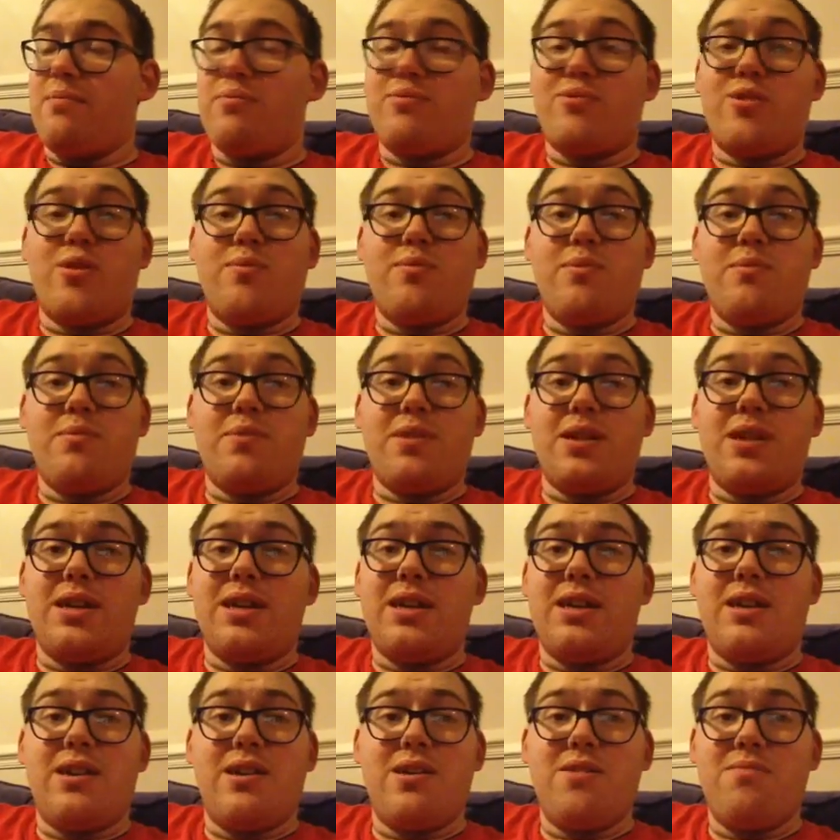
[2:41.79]

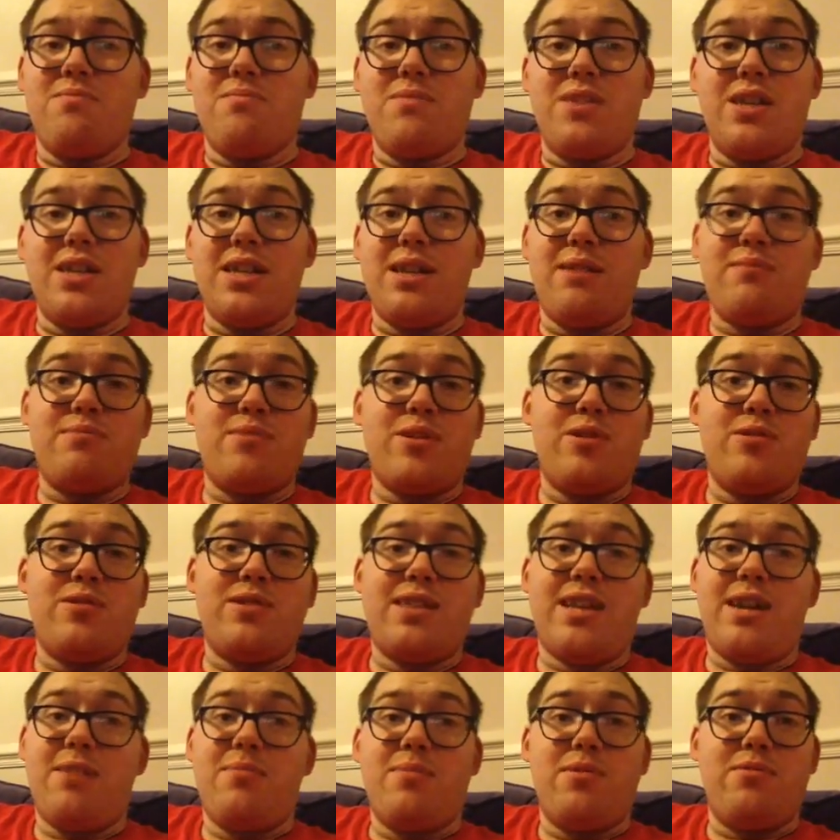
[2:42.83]
probably Dean Ambrose.
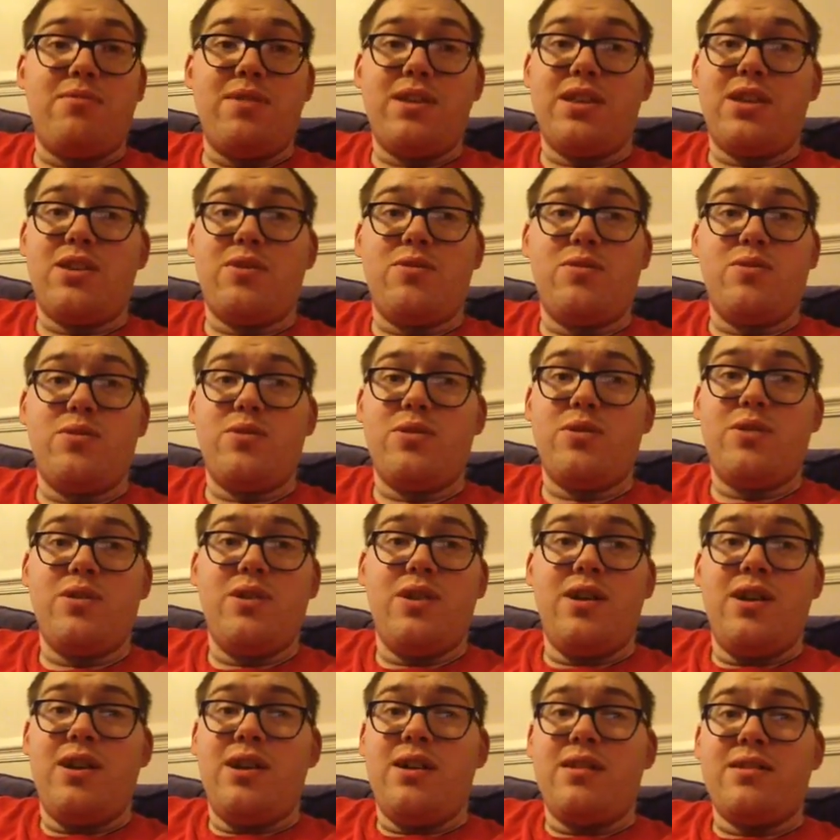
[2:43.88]
That would be really cool
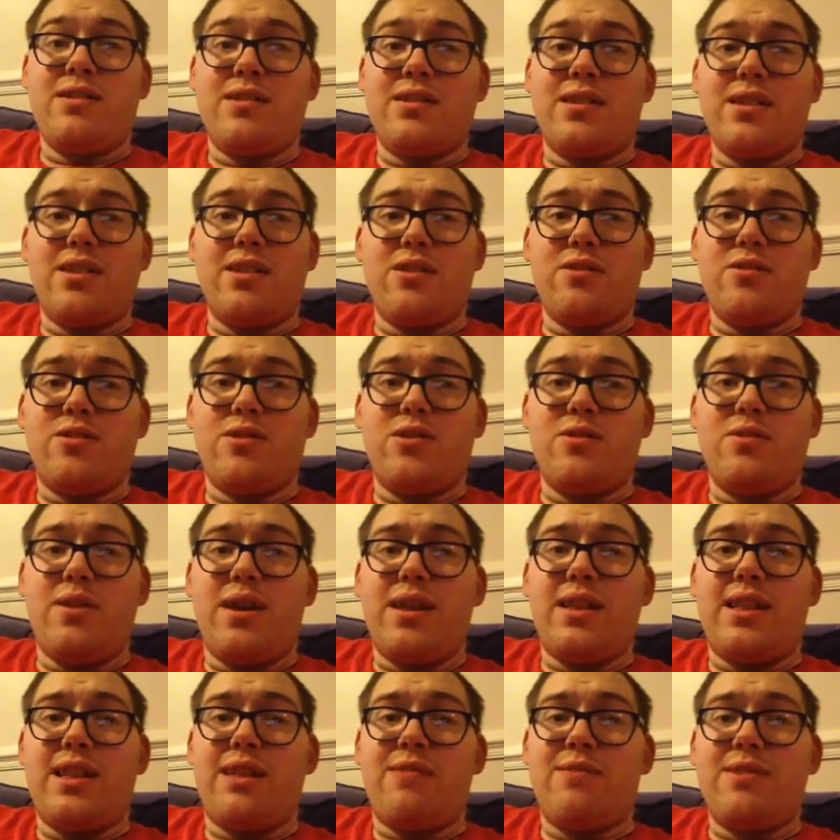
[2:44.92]
to see those two
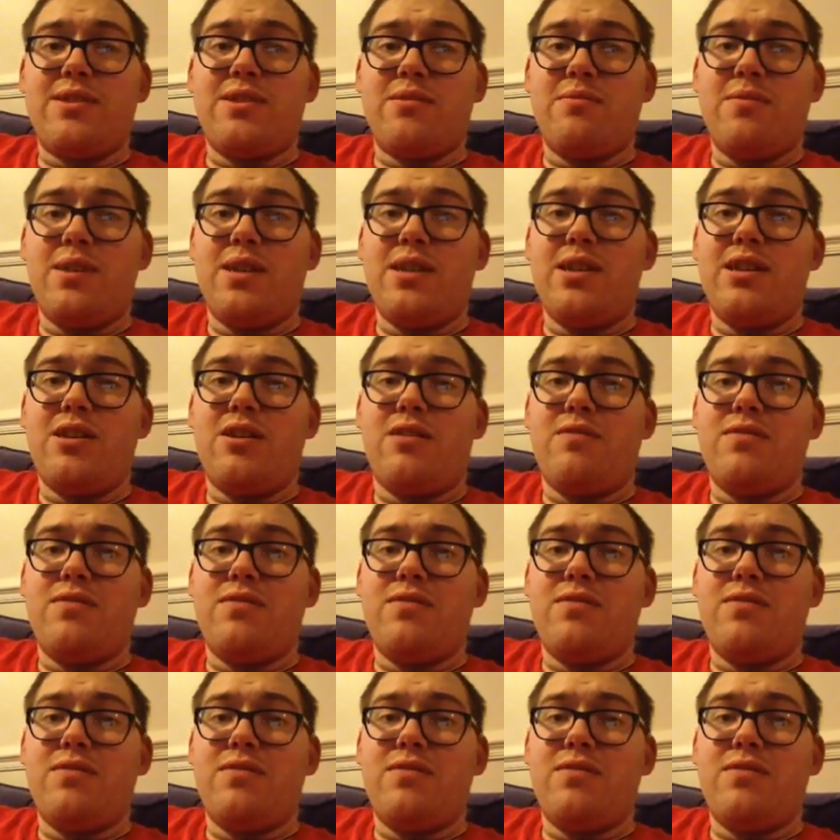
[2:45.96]
headline WrestleMania.